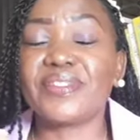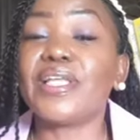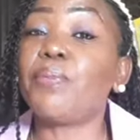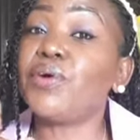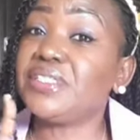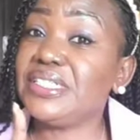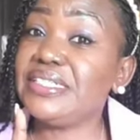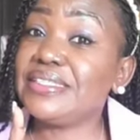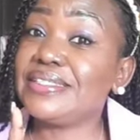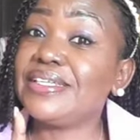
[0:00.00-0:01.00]
The point
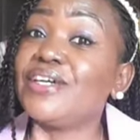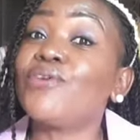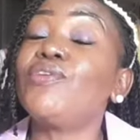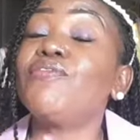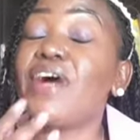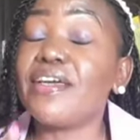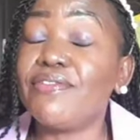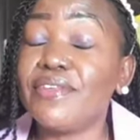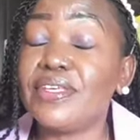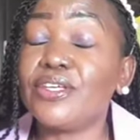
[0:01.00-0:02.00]
is
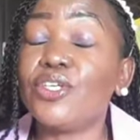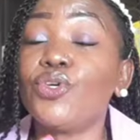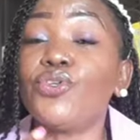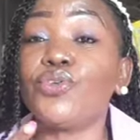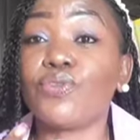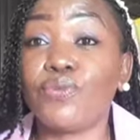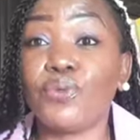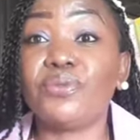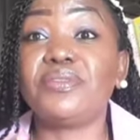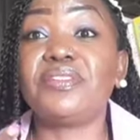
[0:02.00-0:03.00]
reviving your
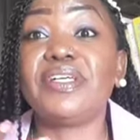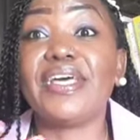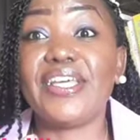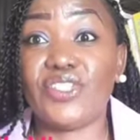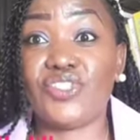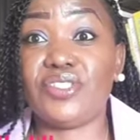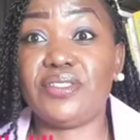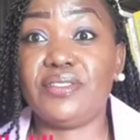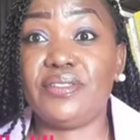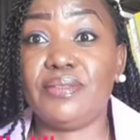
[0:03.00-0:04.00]
youthful
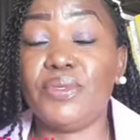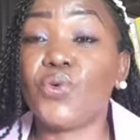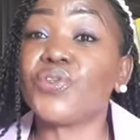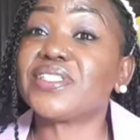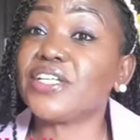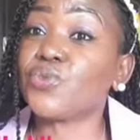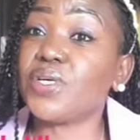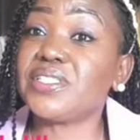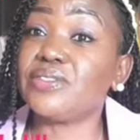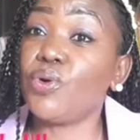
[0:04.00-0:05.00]
energy, because that's
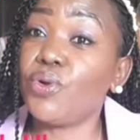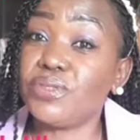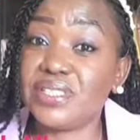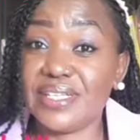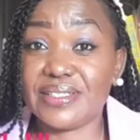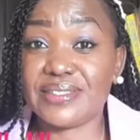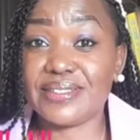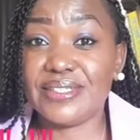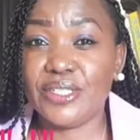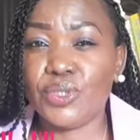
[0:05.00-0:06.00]
what it all
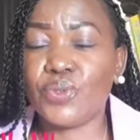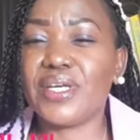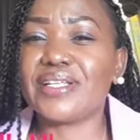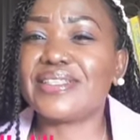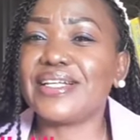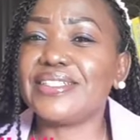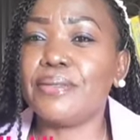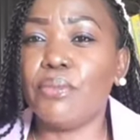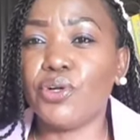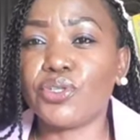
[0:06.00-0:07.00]
takes to get that
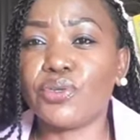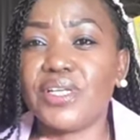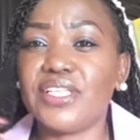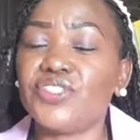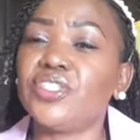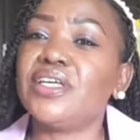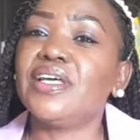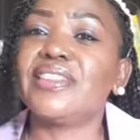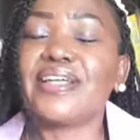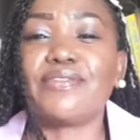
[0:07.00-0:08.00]
emotional energy,
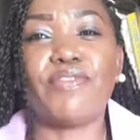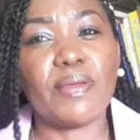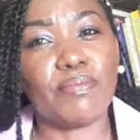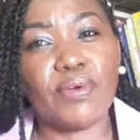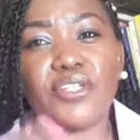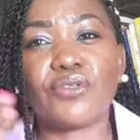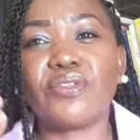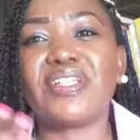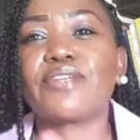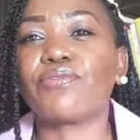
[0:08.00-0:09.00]
that
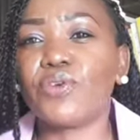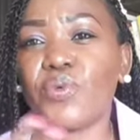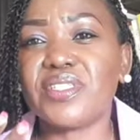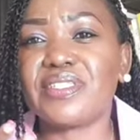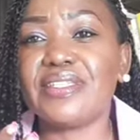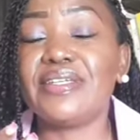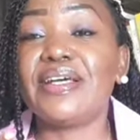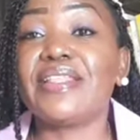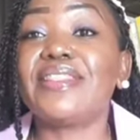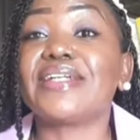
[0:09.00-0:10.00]
vibration, that frequency
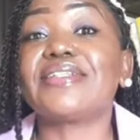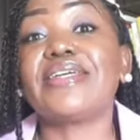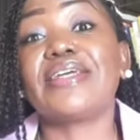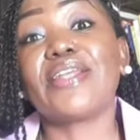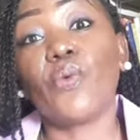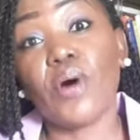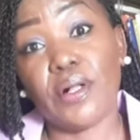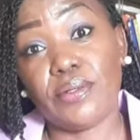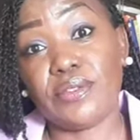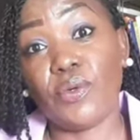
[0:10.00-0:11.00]
that the
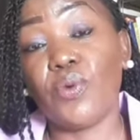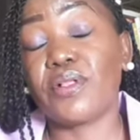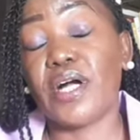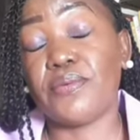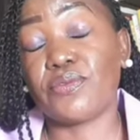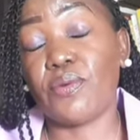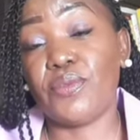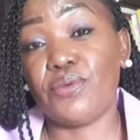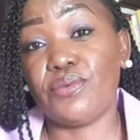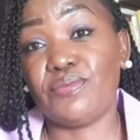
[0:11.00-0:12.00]
world welcomes
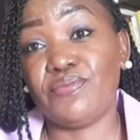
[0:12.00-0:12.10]
from you.